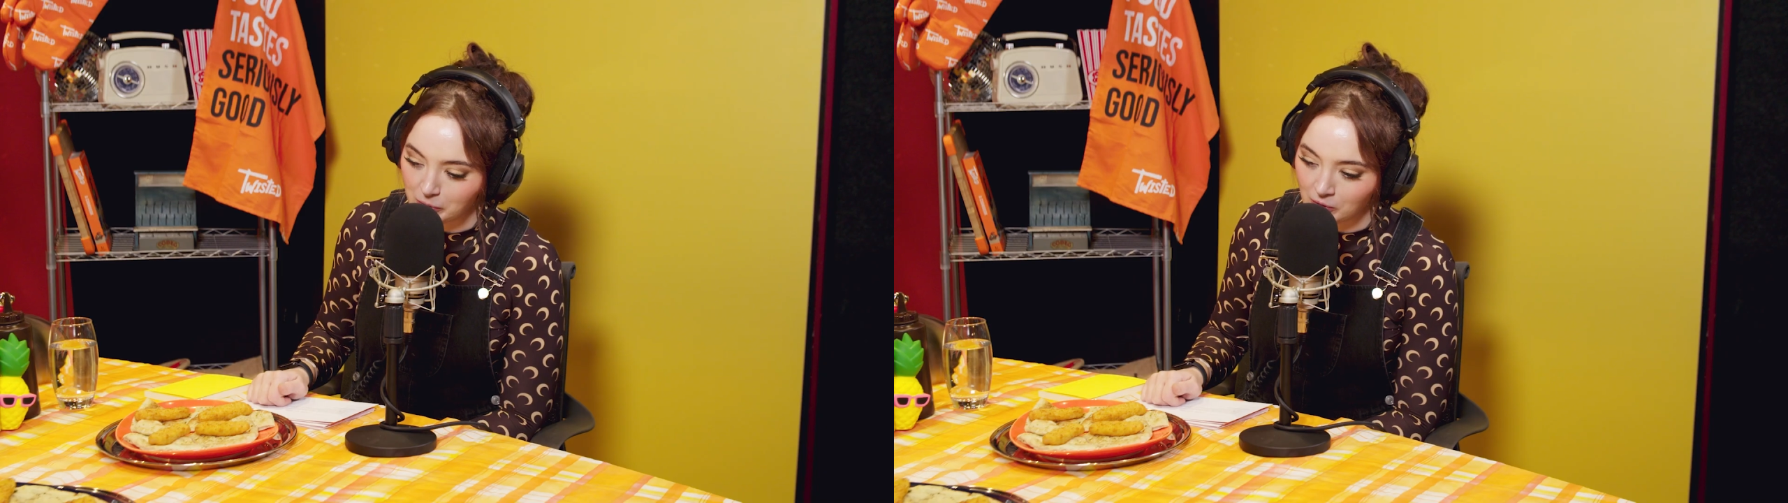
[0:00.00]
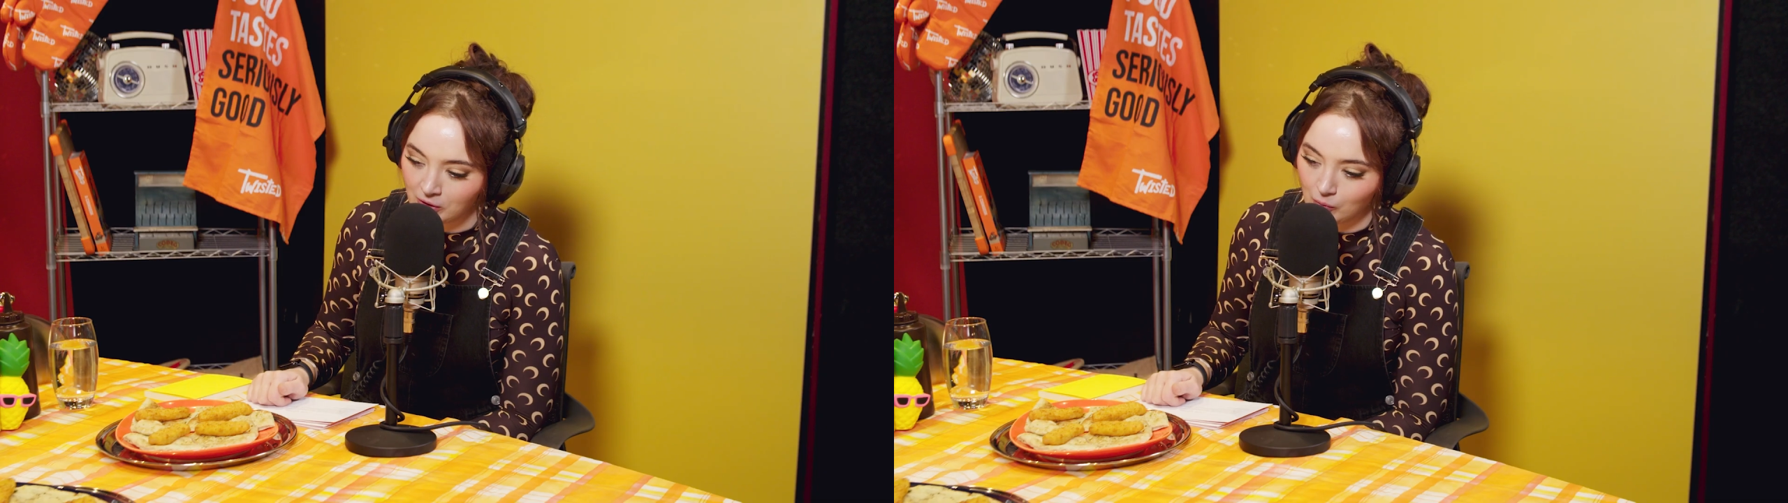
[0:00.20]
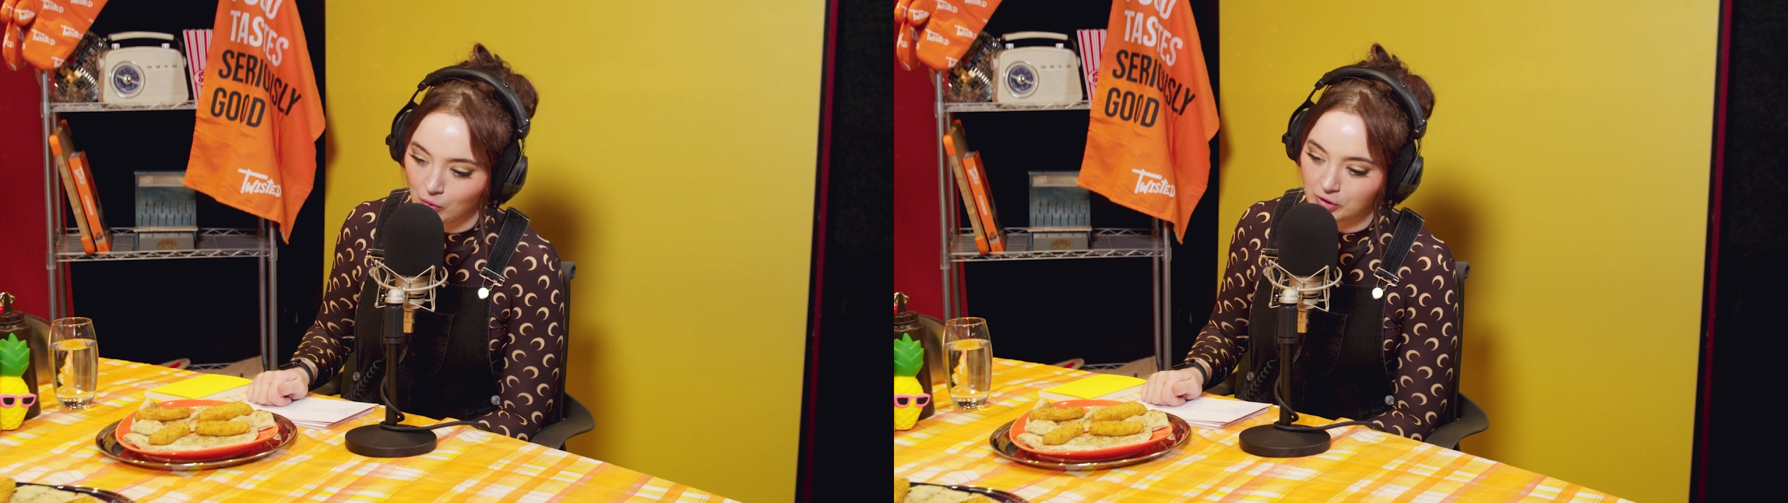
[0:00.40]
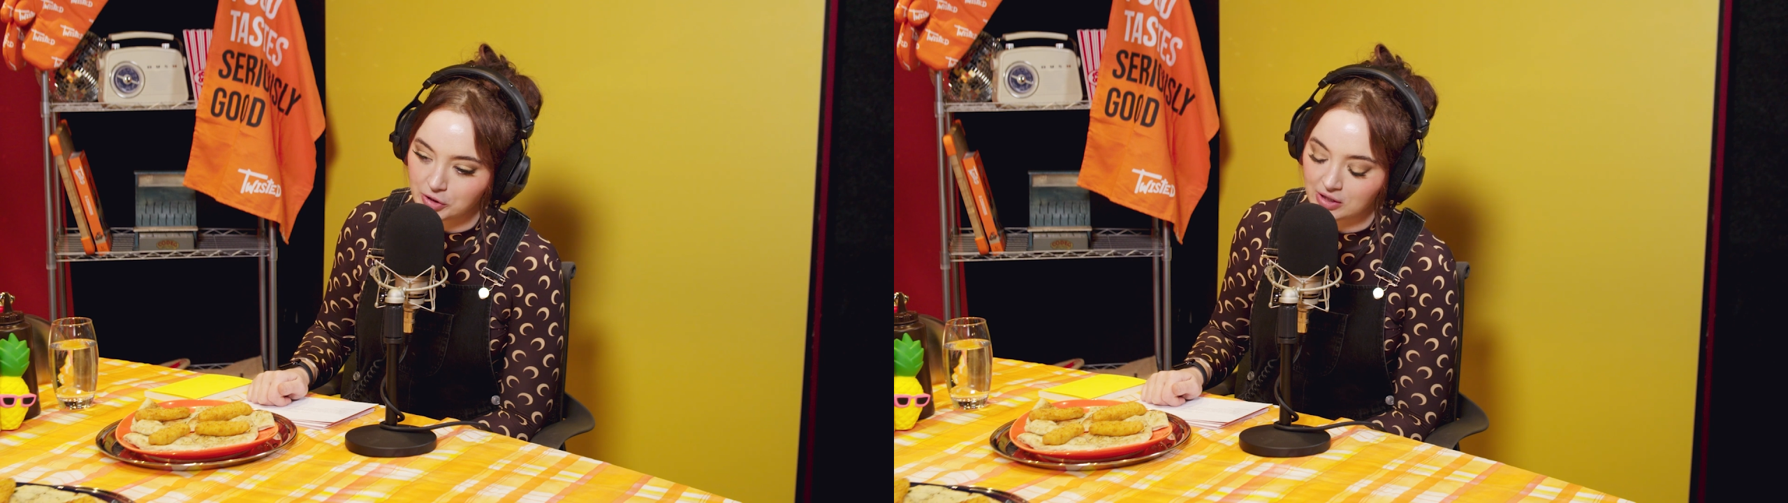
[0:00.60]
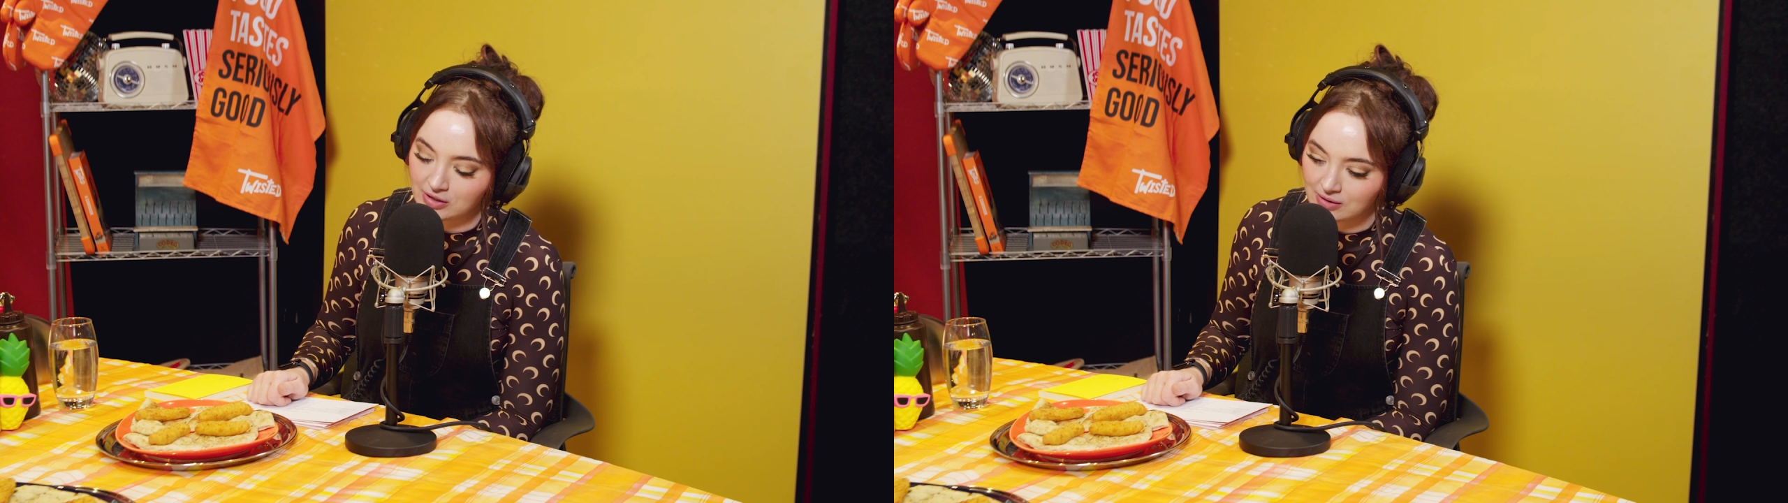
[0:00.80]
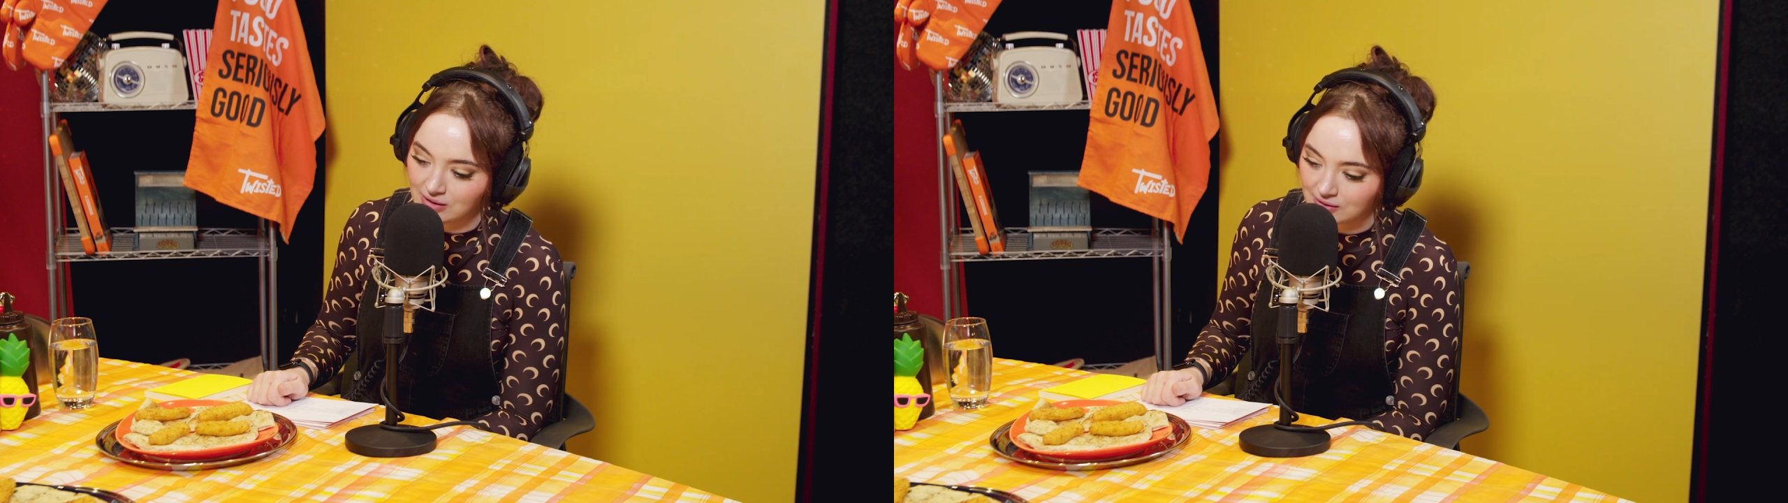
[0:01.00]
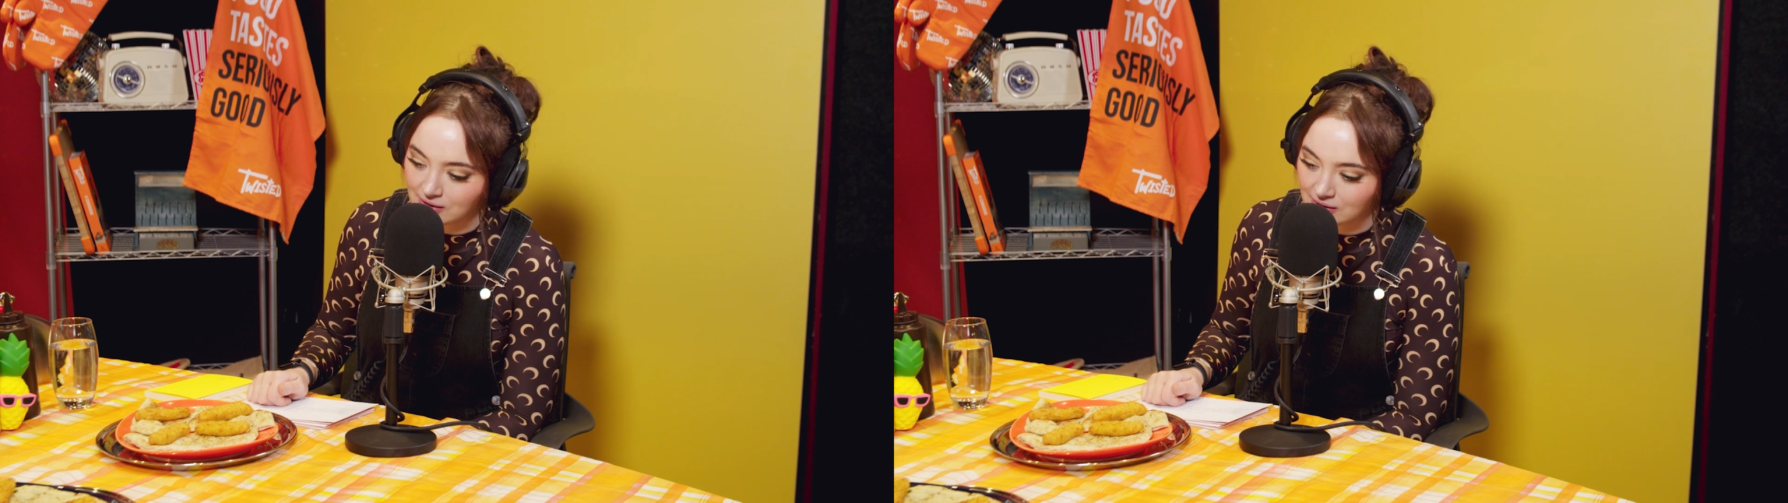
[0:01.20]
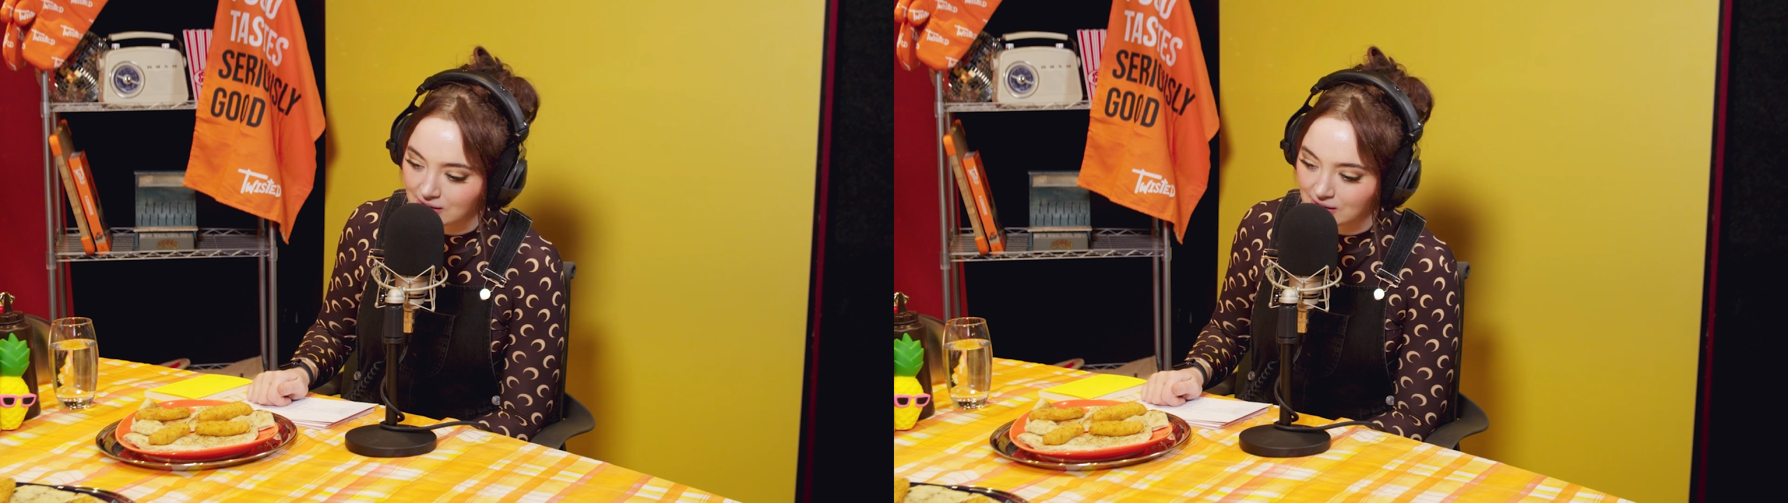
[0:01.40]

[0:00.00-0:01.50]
not watching and listening,